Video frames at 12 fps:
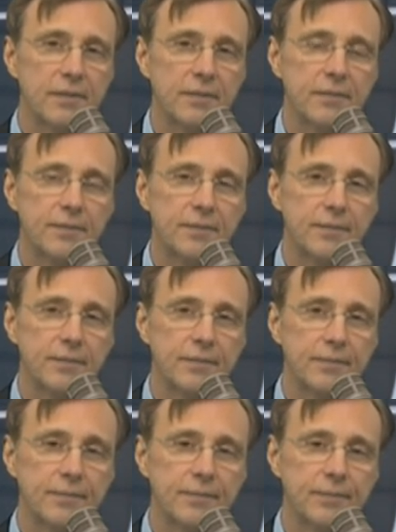
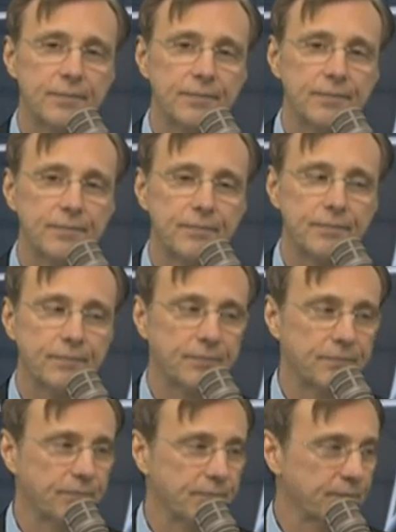
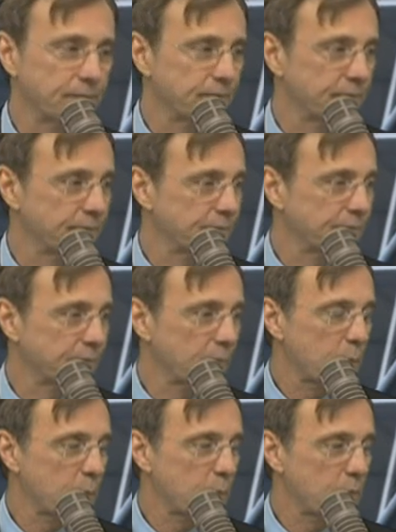
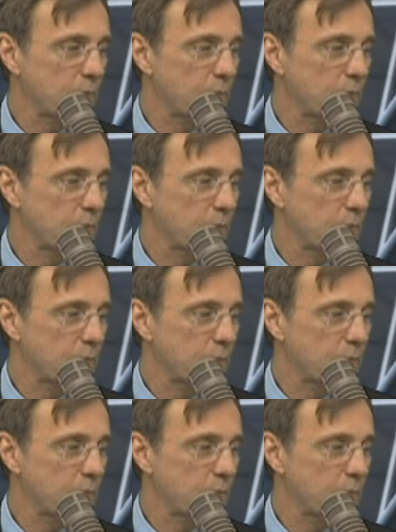(silence)